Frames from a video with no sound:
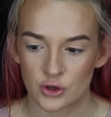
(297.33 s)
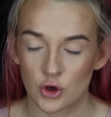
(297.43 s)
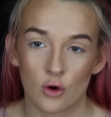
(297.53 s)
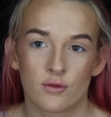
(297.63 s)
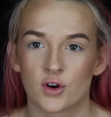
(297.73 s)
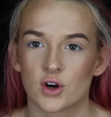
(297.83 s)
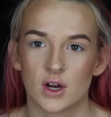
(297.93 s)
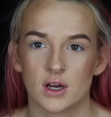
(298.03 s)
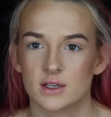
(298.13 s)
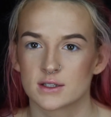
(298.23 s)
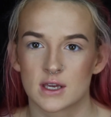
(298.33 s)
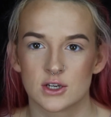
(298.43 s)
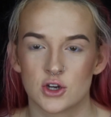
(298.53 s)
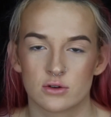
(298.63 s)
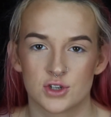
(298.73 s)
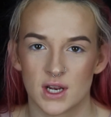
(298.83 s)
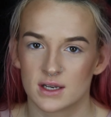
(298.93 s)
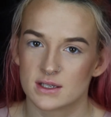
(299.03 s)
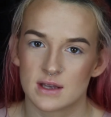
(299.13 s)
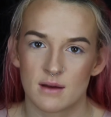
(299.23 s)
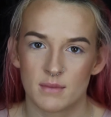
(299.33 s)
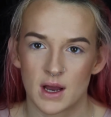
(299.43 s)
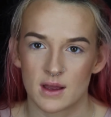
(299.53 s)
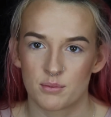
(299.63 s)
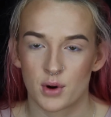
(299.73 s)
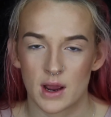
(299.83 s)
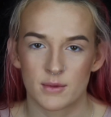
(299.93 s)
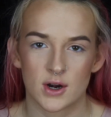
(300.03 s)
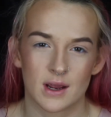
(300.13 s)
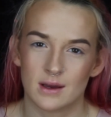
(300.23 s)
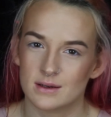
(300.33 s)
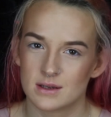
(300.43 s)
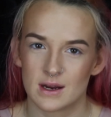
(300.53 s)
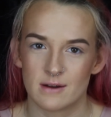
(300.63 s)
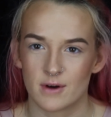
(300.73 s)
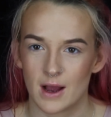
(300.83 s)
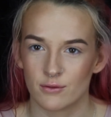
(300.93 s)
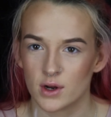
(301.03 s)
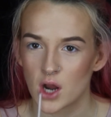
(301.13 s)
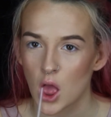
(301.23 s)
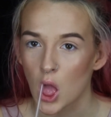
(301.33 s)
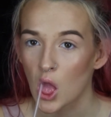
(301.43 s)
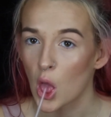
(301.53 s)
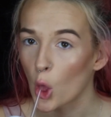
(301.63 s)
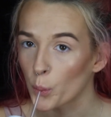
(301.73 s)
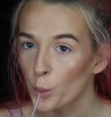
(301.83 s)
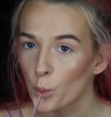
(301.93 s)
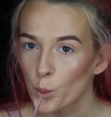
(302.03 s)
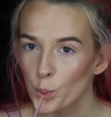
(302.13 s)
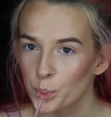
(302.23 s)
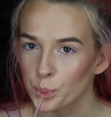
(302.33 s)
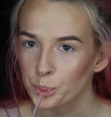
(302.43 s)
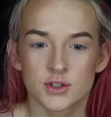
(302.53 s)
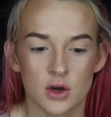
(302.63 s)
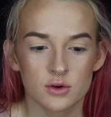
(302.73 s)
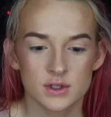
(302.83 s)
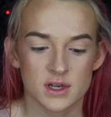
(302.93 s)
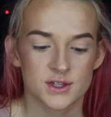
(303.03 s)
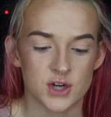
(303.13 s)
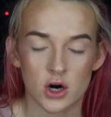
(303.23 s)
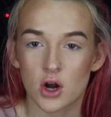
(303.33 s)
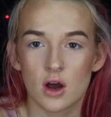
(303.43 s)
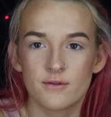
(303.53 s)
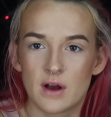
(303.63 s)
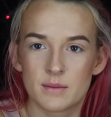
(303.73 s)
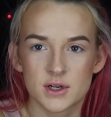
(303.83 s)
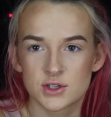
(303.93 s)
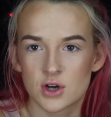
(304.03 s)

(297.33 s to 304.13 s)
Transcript: go for a skin tone shade to set my primer, and I never have one. So to start off, I'm going to